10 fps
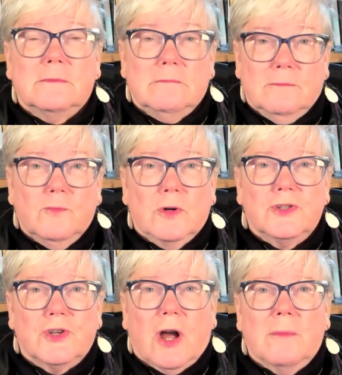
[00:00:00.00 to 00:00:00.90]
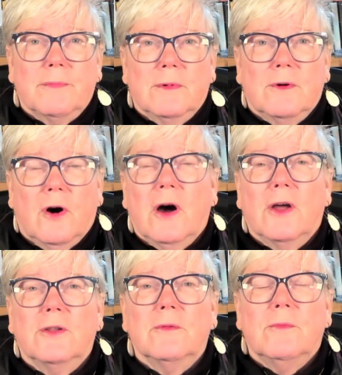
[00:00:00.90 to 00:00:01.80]
workshop
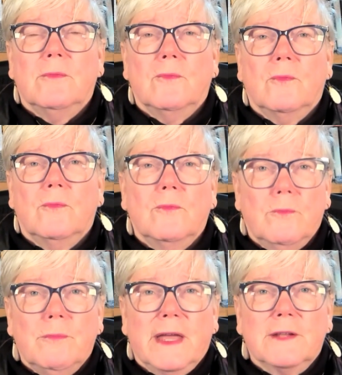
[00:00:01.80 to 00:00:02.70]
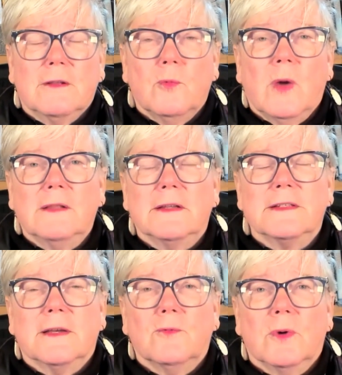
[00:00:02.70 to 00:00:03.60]
on mental
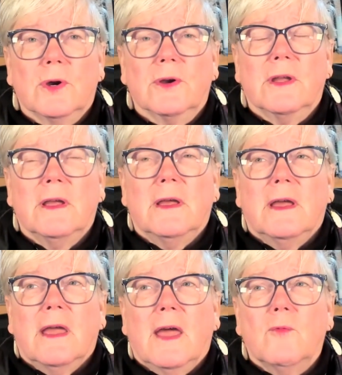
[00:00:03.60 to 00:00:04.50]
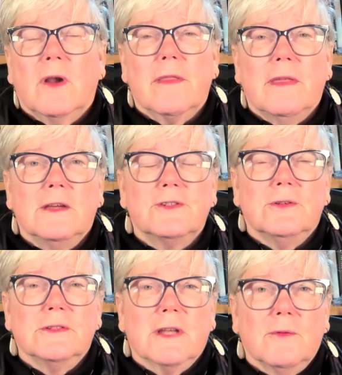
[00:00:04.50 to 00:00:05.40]
wellness at work. And one of the
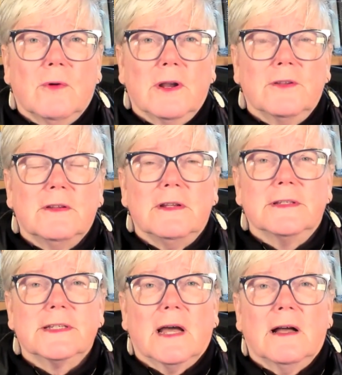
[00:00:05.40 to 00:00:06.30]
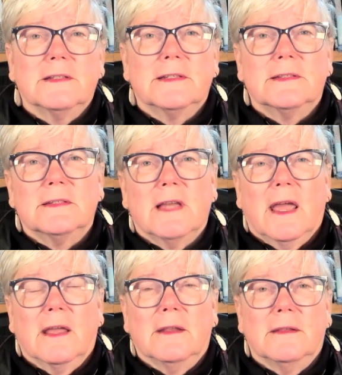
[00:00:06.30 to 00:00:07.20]
issues I wanted to discuss
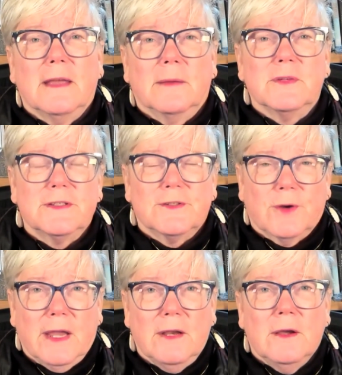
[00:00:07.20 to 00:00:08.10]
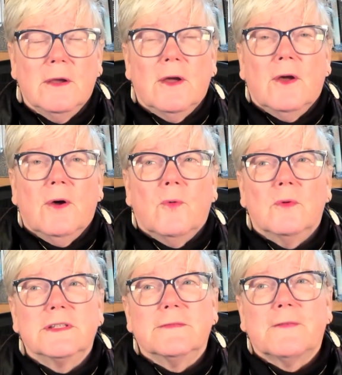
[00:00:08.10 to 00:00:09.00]
and demonstrate
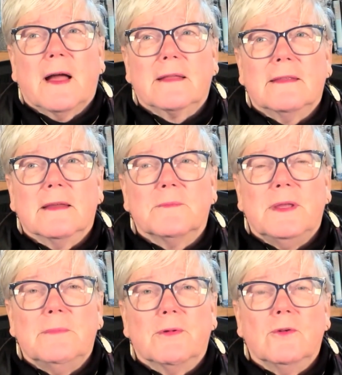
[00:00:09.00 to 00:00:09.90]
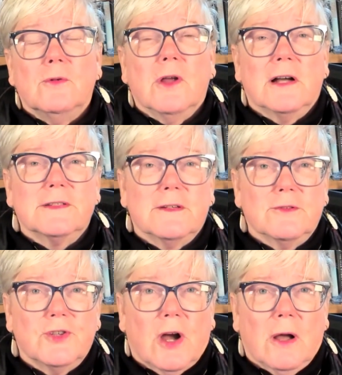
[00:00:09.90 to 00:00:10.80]
was the fact that people who lost their
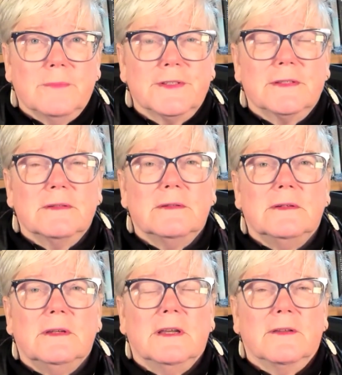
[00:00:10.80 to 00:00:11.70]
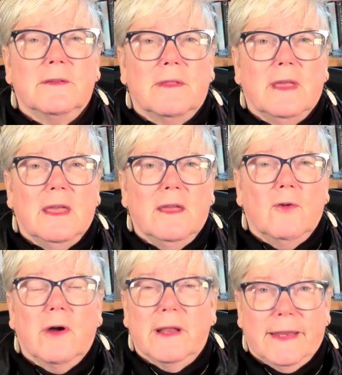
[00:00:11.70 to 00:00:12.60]
jobs in the
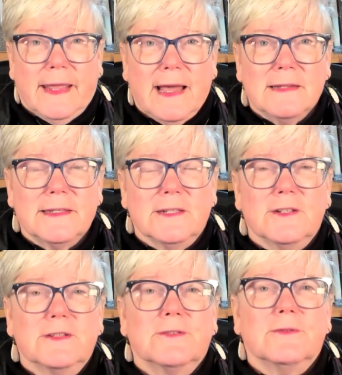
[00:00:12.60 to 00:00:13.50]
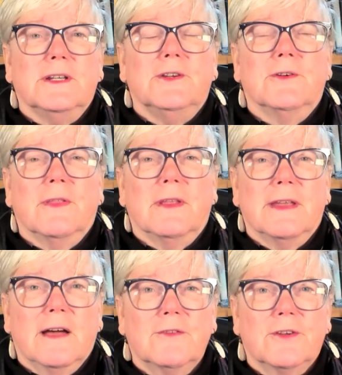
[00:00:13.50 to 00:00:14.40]
oil and gas industry during the
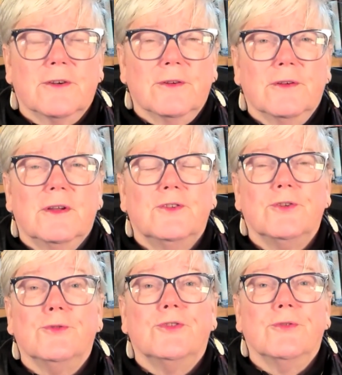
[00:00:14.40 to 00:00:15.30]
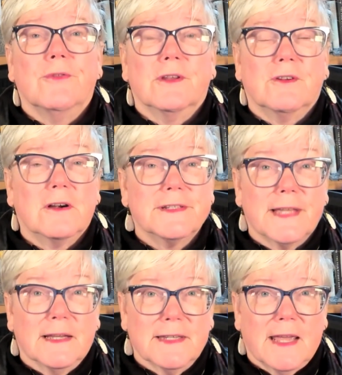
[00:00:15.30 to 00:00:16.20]
downturn due to the tar
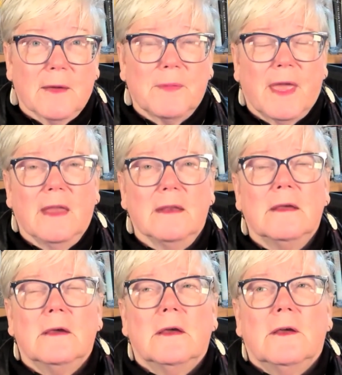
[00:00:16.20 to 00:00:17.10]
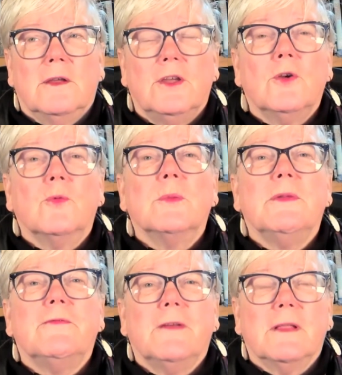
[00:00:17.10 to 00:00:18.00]
sands campaign, would
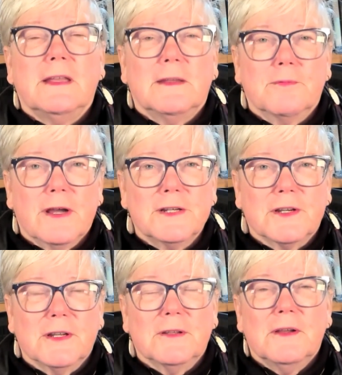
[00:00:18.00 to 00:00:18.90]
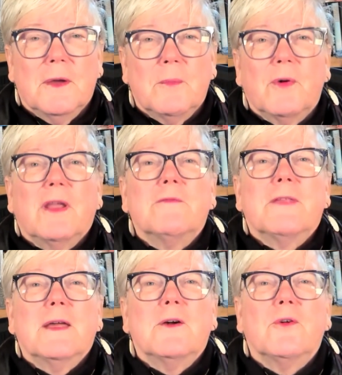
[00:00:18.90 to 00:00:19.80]
be depression. But if
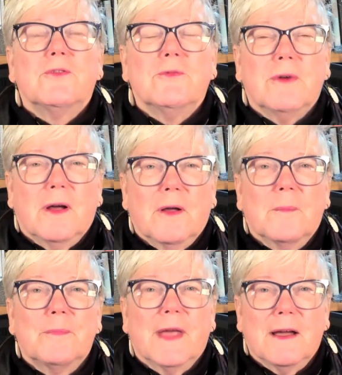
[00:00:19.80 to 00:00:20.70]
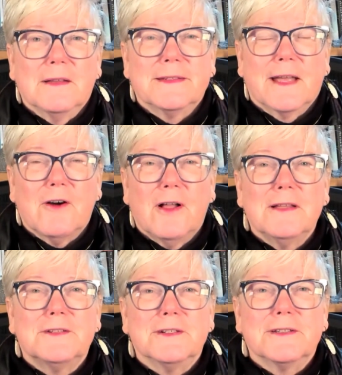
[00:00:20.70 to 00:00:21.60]
they go to a
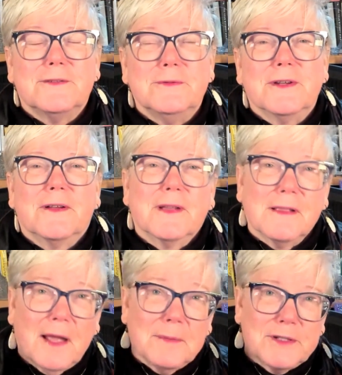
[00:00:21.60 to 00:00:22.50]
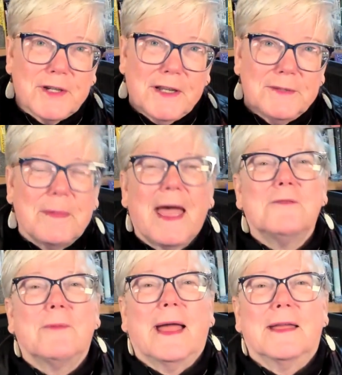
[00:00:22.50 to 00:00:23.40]
psychologist who's on the climate change
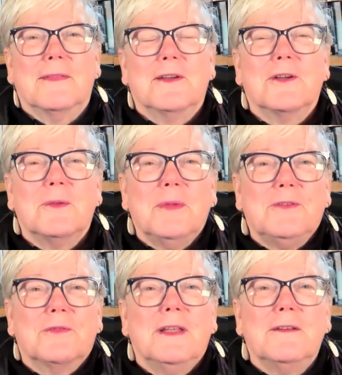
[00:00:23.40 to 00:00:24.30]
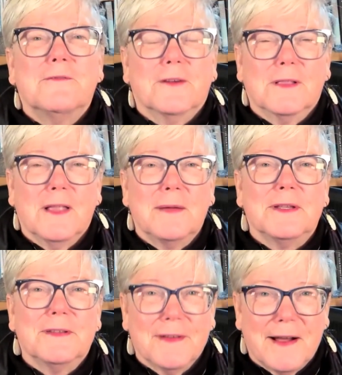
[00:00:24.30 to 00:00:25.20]
bandwagon, they're going to be treated for
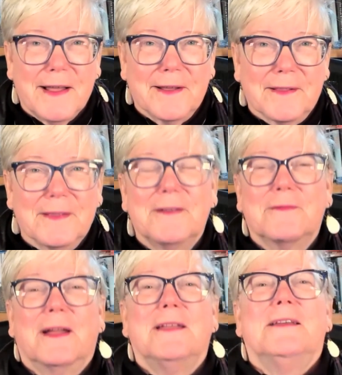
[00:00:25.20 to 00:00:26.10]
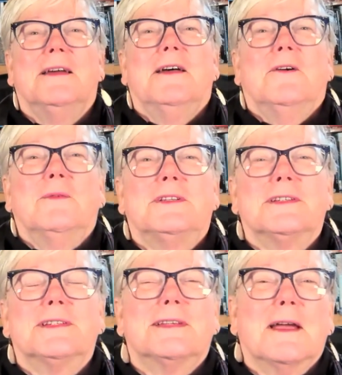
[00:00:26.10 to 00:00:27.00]
climate denial, right? Which
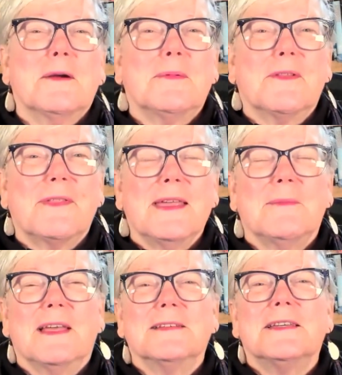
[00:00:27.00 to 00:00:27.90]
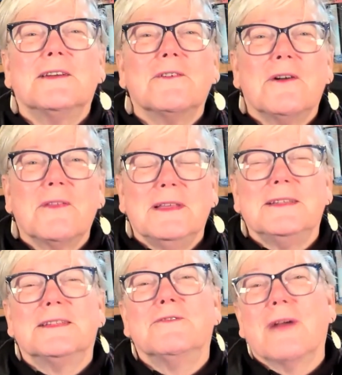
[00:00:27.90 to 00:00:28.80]
is a terrible thing, because here are all
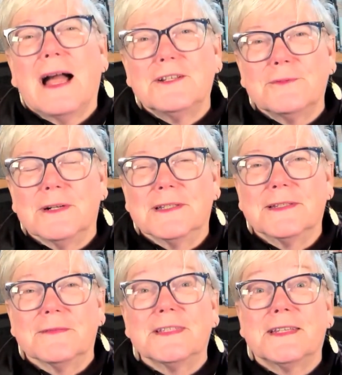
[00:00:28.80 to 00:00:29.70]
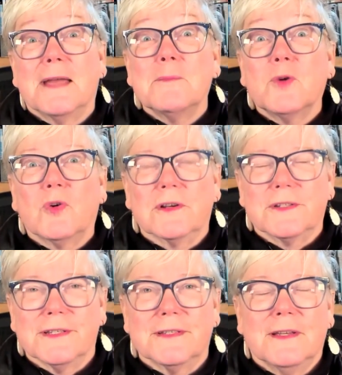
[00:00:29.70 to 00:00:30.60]
these graduates of STEM
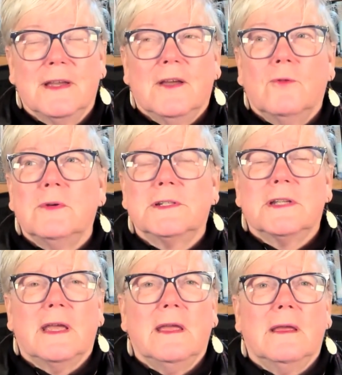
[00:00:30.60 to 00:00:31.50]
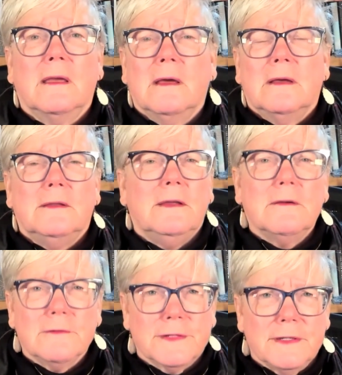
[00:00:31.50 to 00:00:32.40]
courses, which take
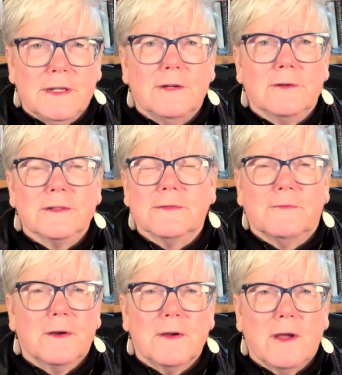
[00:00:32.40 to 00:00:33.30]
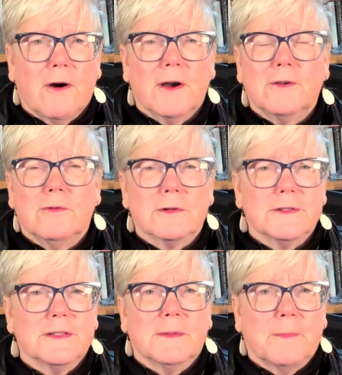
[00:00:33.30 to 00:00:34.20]
years and years of very hard
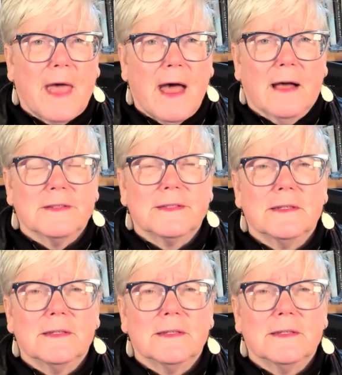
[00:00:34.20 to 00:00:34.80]
courses to pass,